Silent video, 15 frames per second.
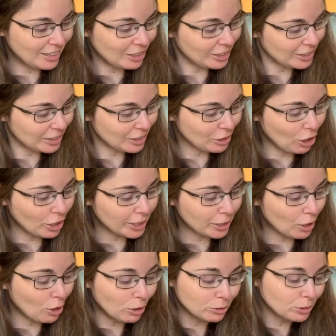you're in
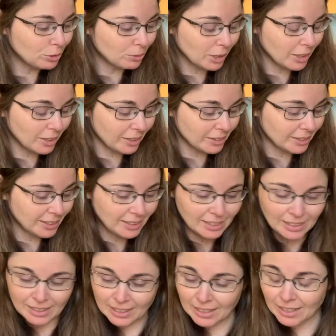a whole new world.
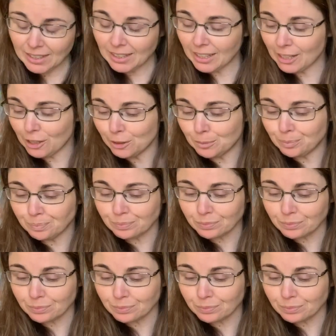There's